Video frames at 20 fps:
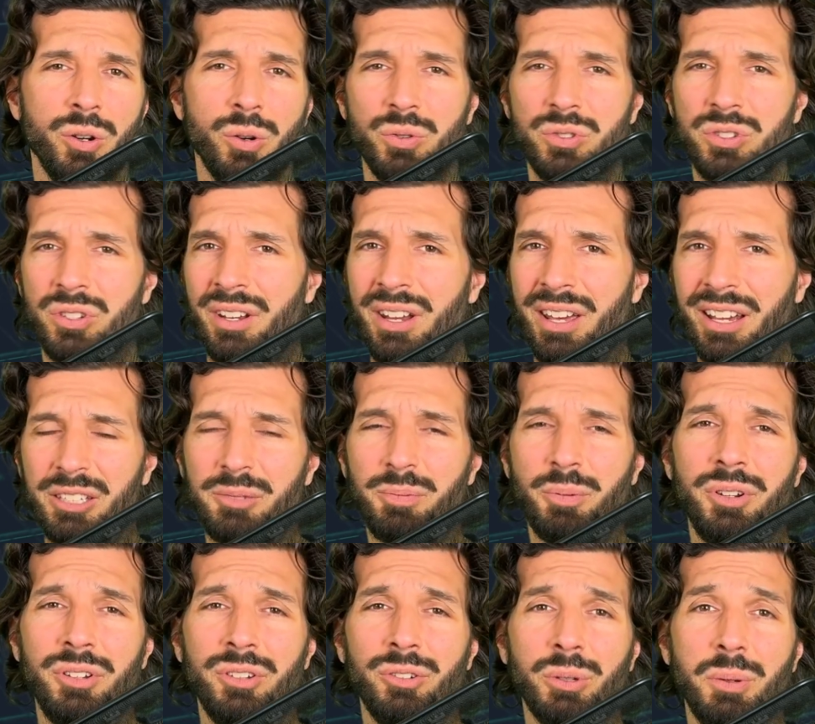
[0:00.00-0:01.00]
who's an
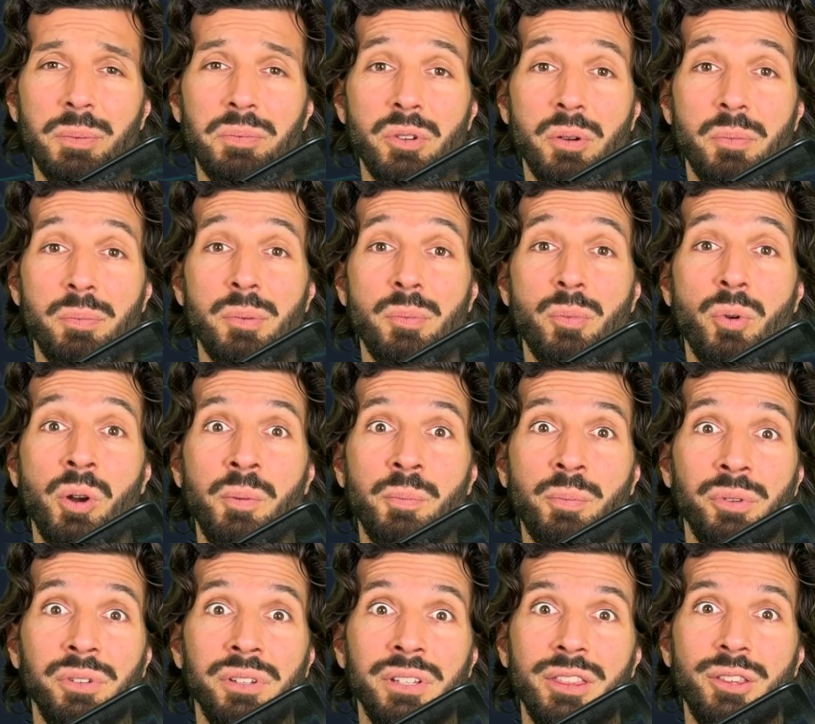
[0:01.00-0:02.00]
expert in crypto, but more
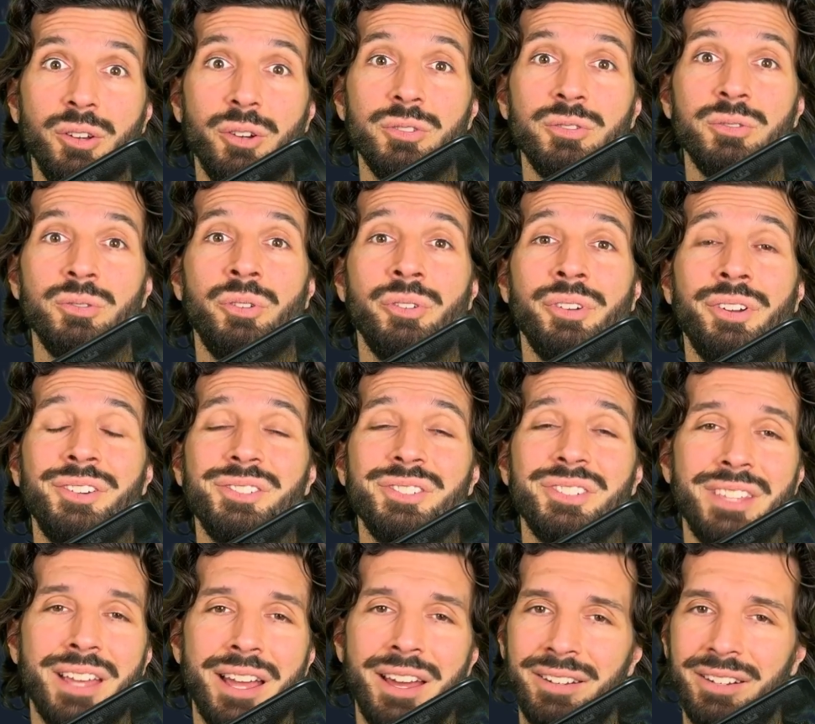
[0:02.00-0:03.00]
importantly, those who don't
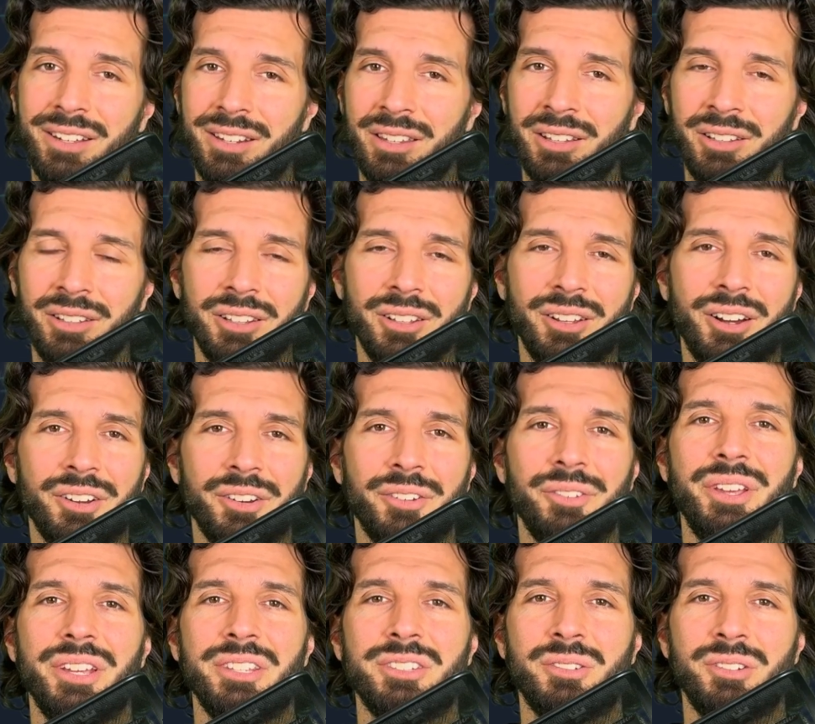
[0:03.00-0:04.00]
understand it. A lot
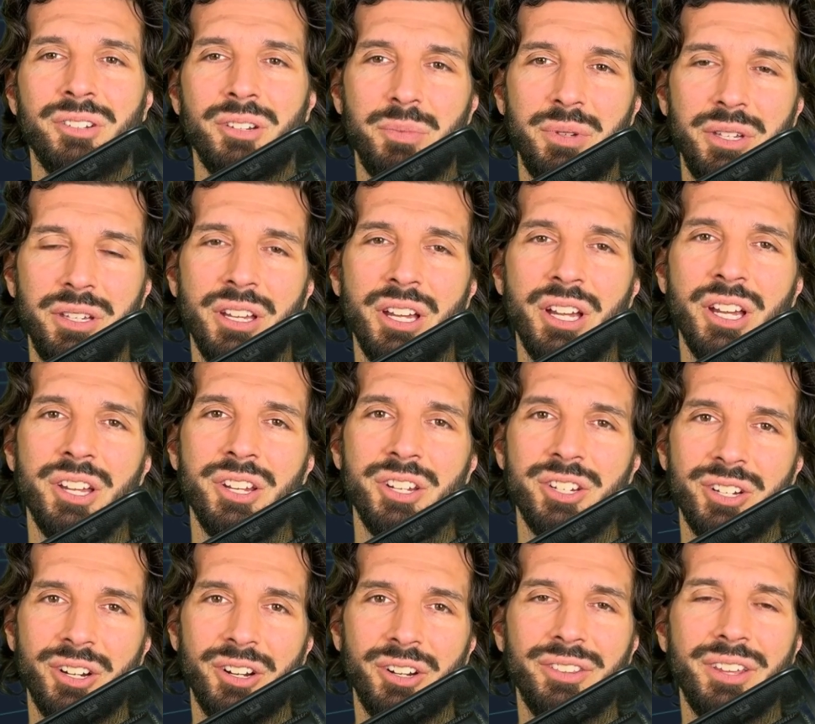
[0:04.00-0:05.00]
of that's going to be
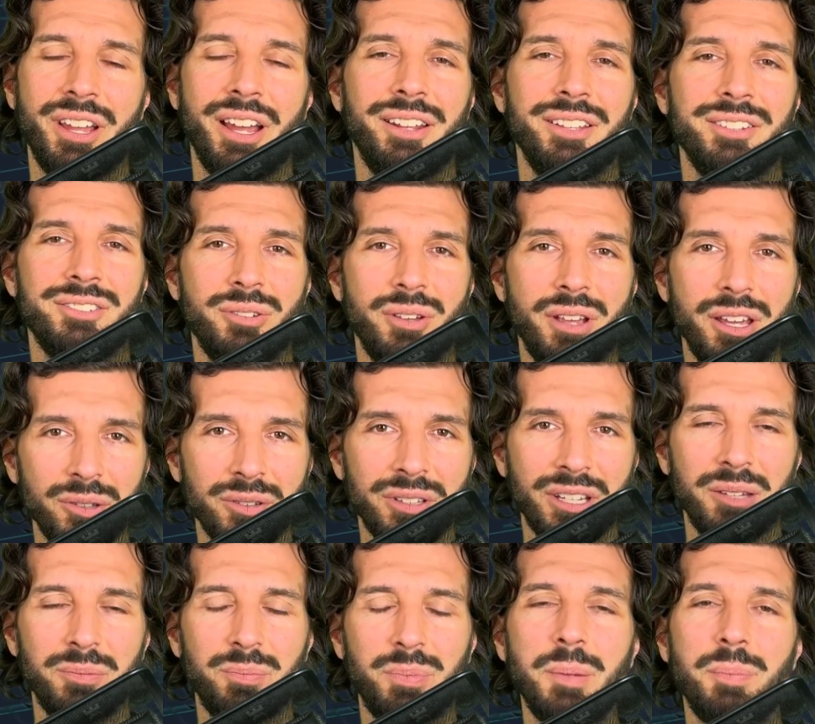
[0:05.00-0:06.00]
shared. That is to
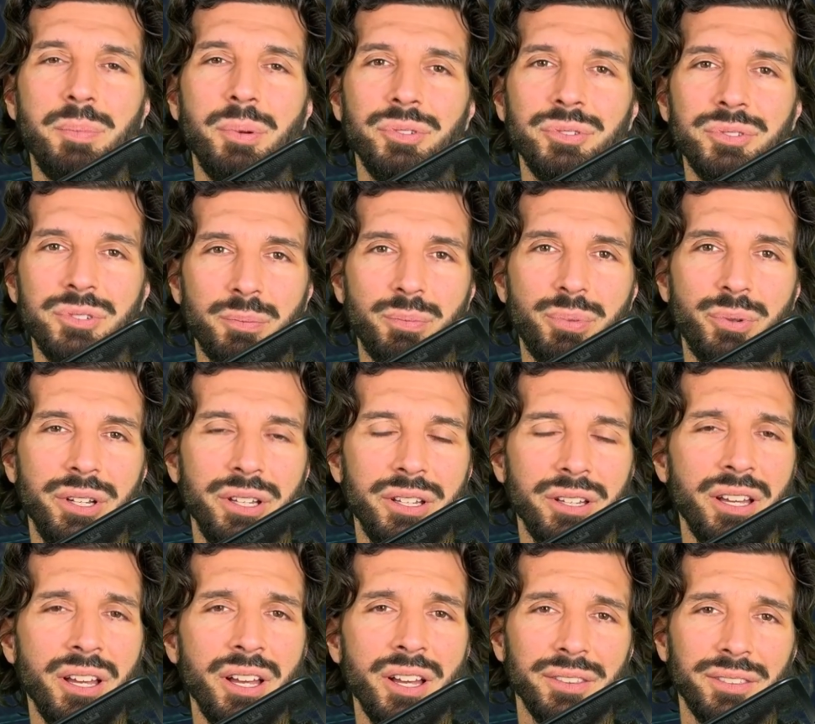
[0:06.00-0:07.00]
educate people, to
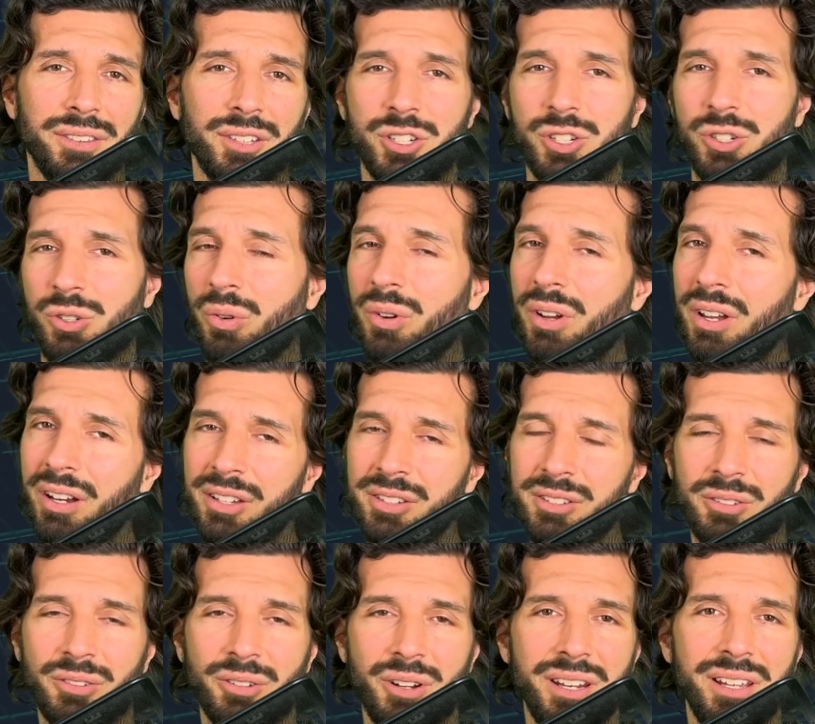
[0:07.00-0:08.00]
bring the train
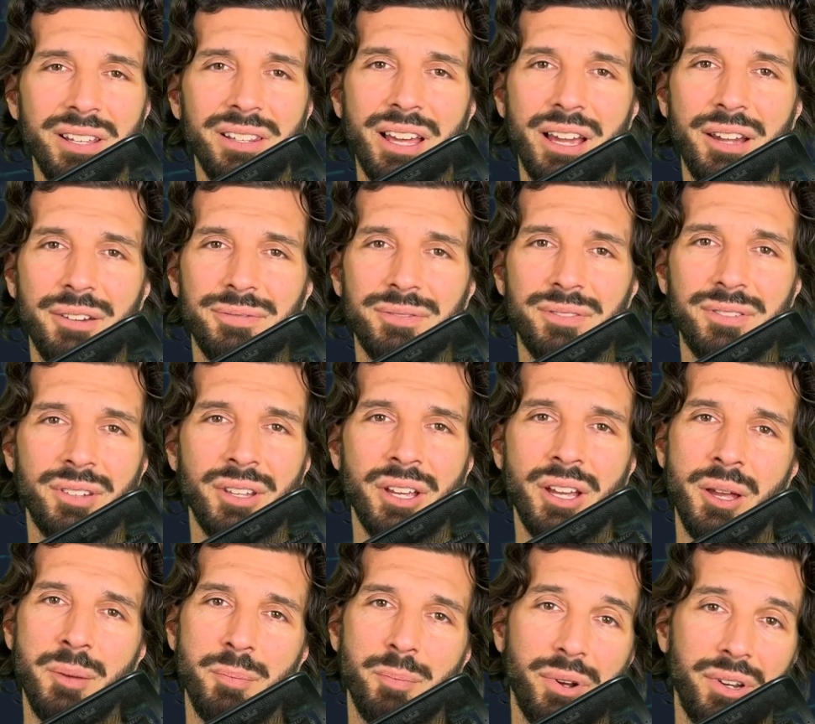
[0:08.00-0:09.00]
has already left,
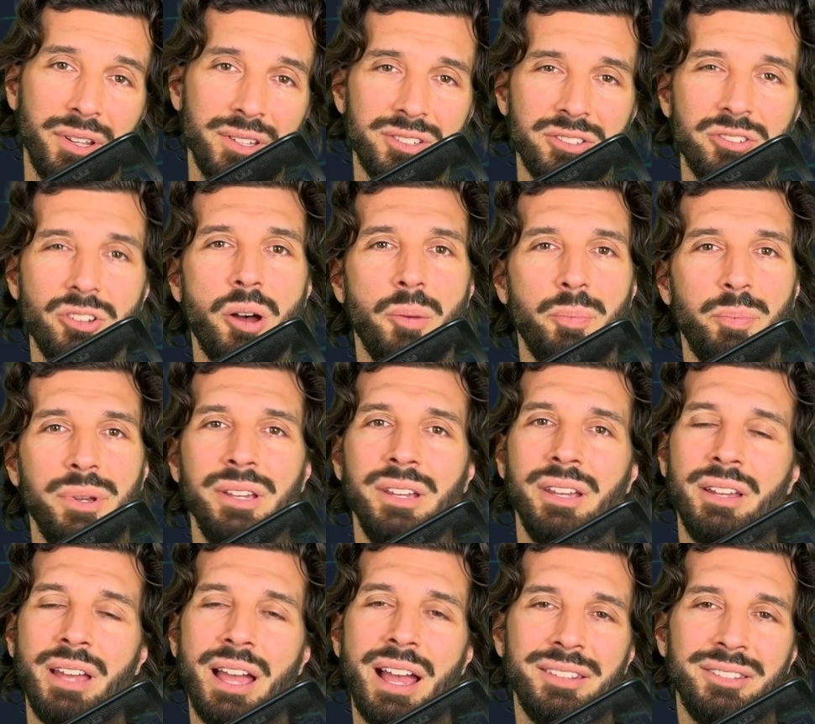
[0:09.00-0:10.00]
but it's
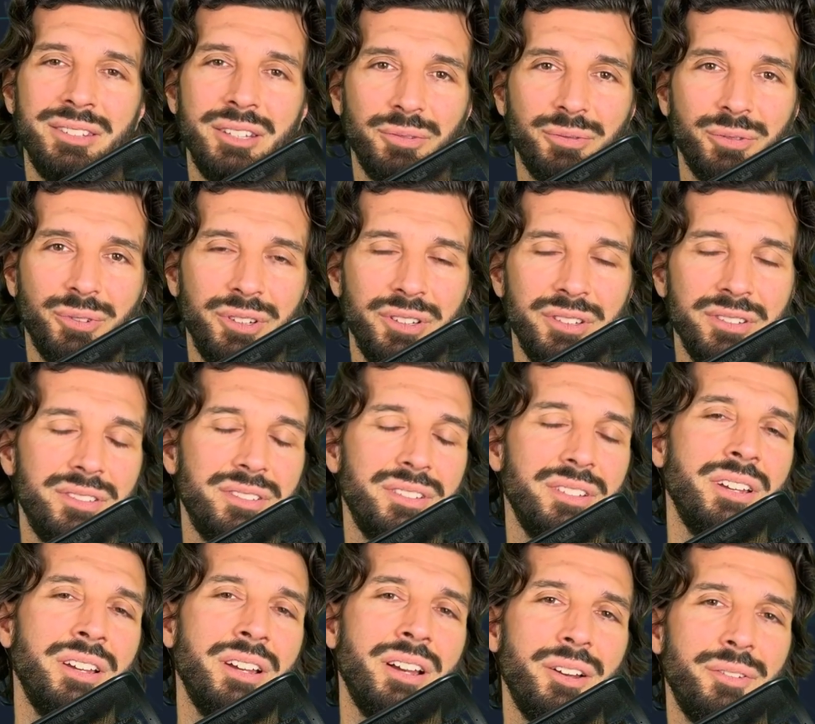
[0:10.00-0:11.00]
stopping at different
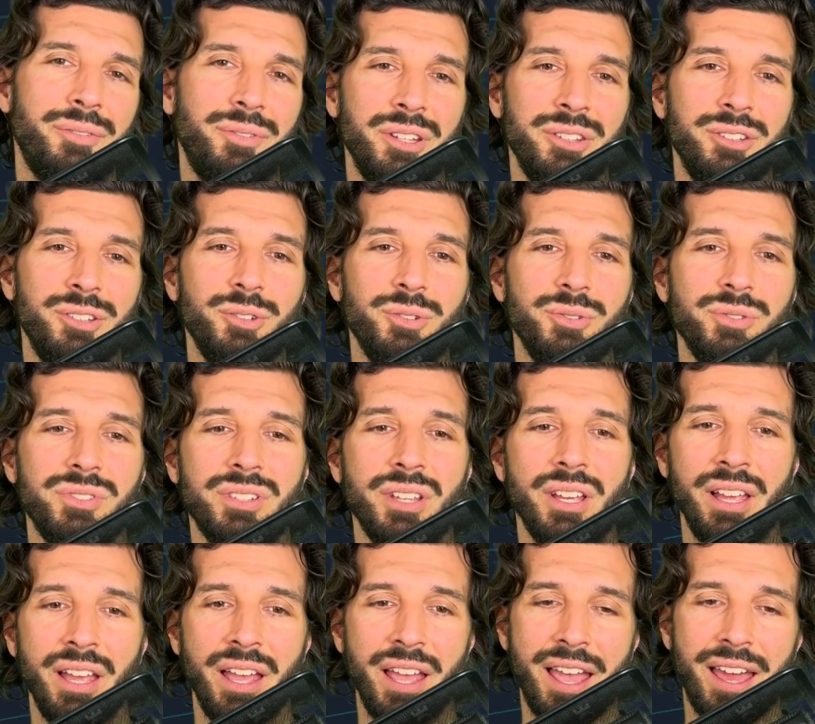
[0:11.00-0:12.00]
venues,
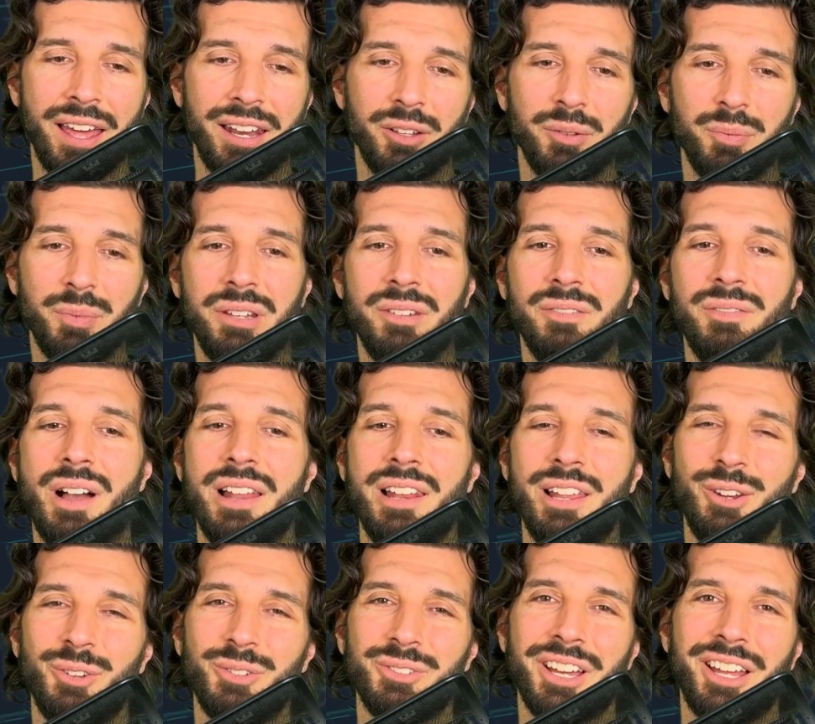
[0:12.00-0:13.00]
and it'll be in
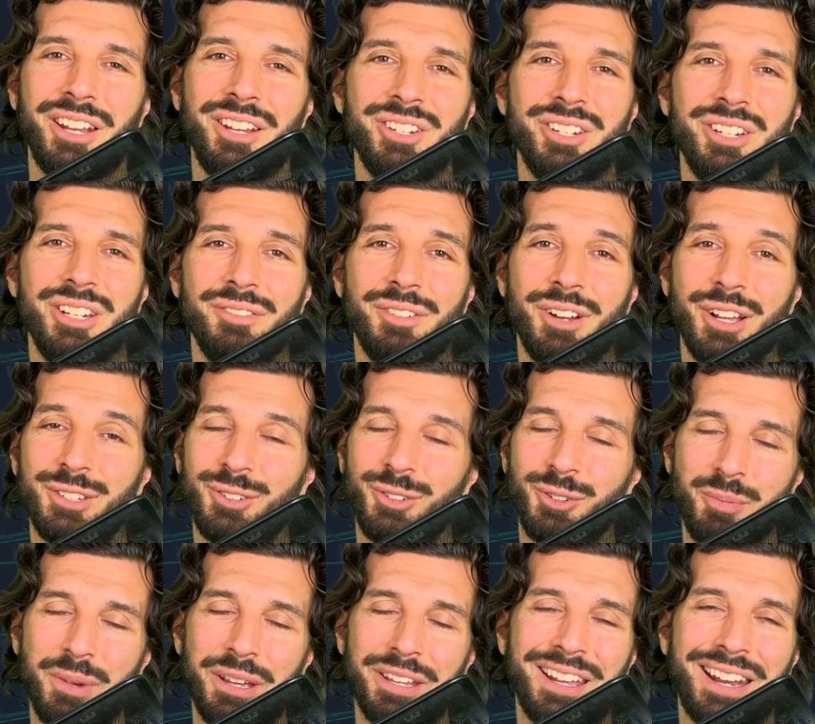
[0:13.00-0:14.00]
Valais, Lausanne, and Geneva.
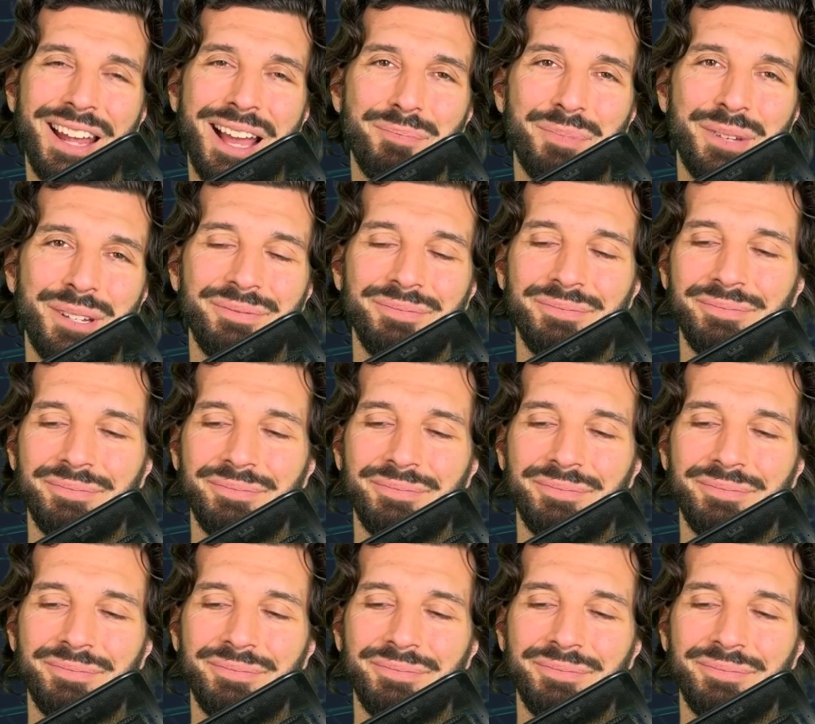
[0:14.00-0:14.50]
So make it happen.